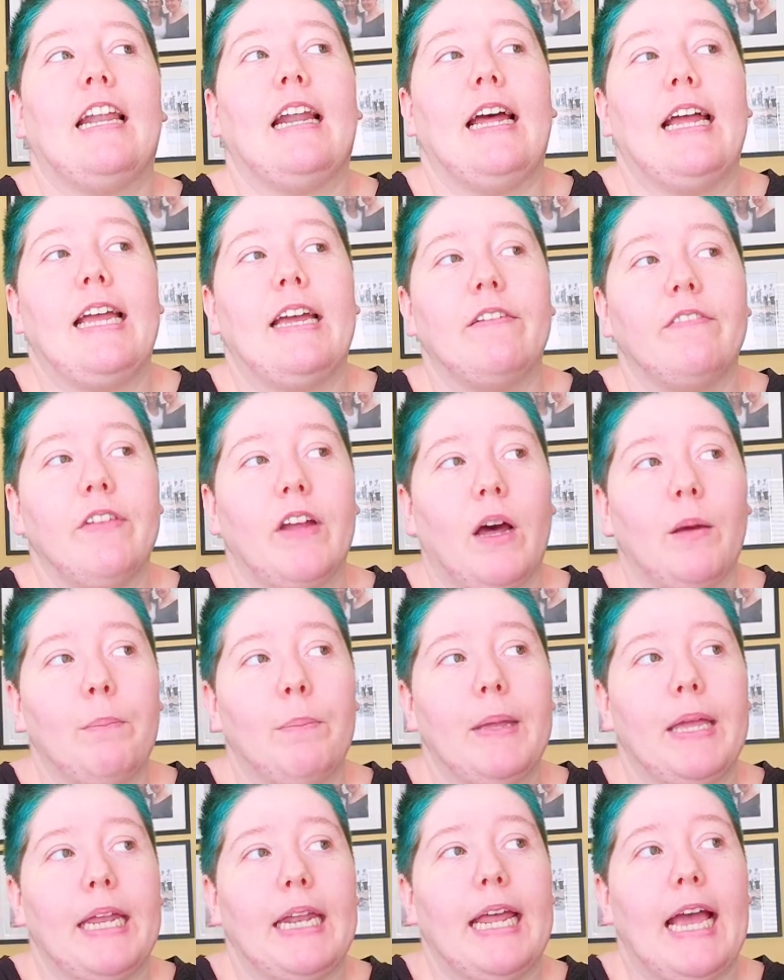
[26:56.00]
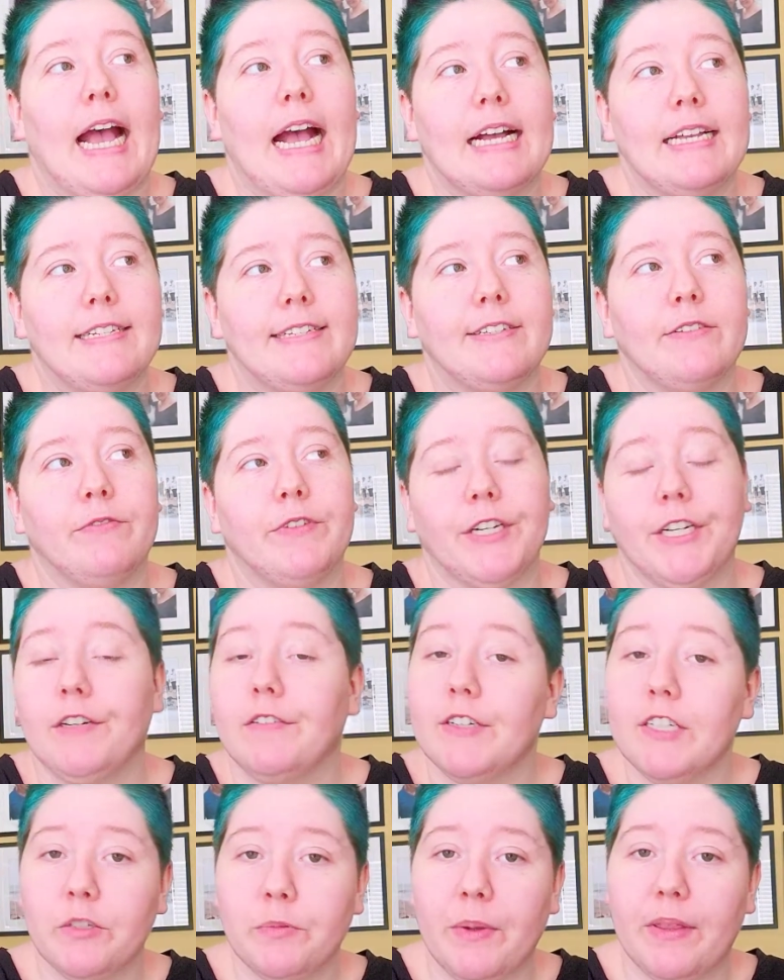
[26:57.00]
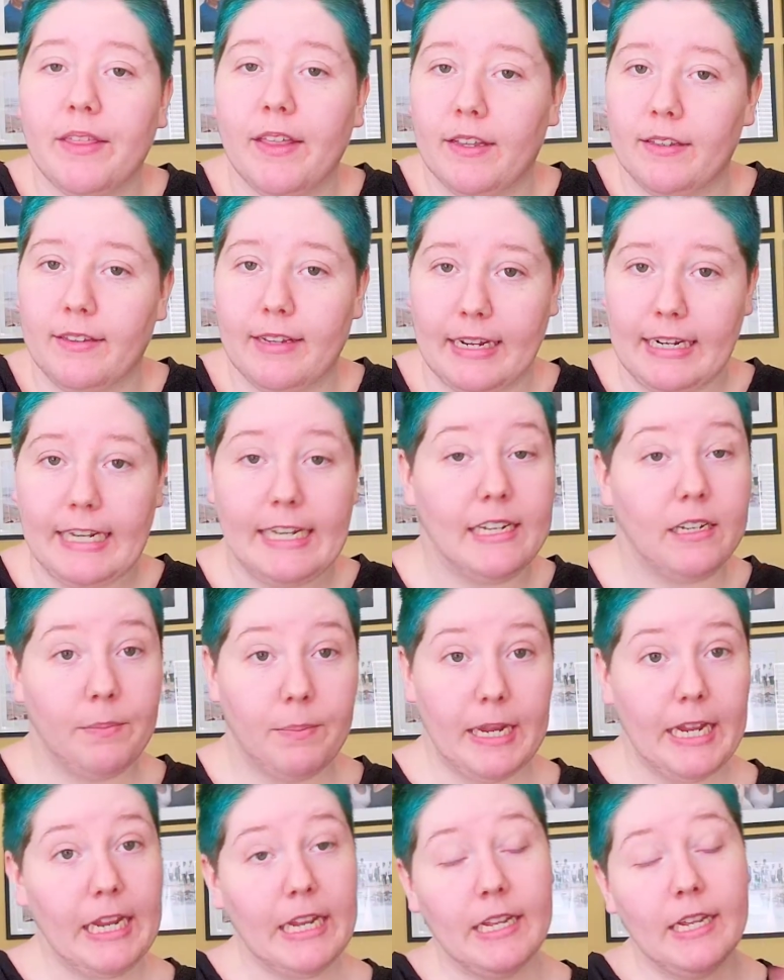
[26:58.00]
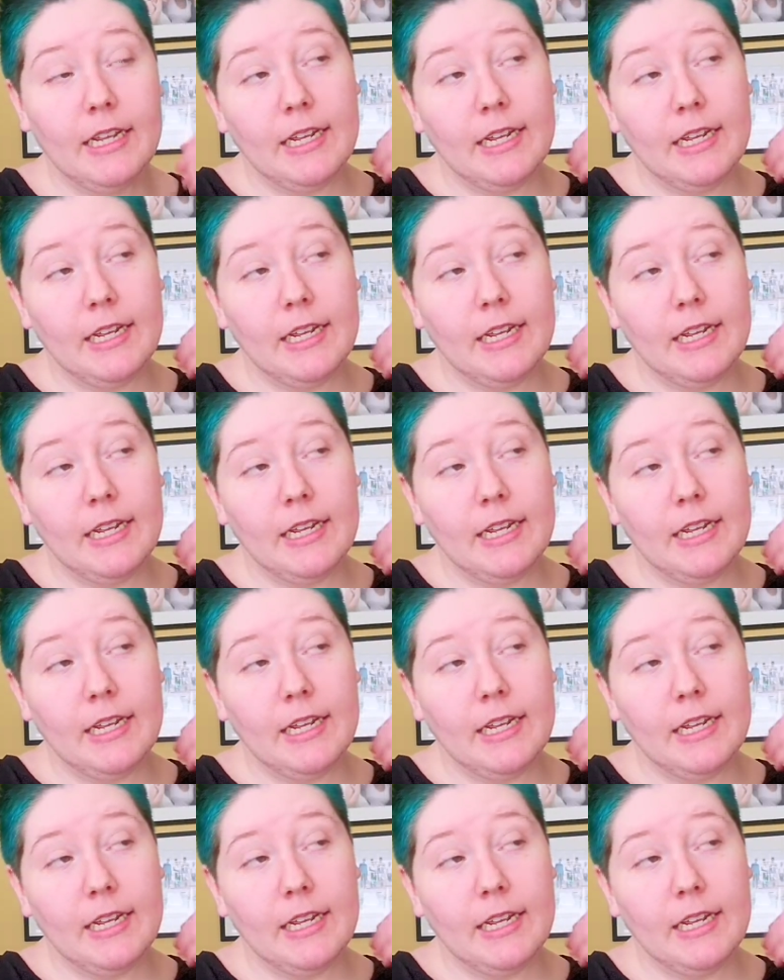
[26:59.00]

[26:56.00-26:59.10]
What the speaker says: I have not been as rigorous with as I need to be.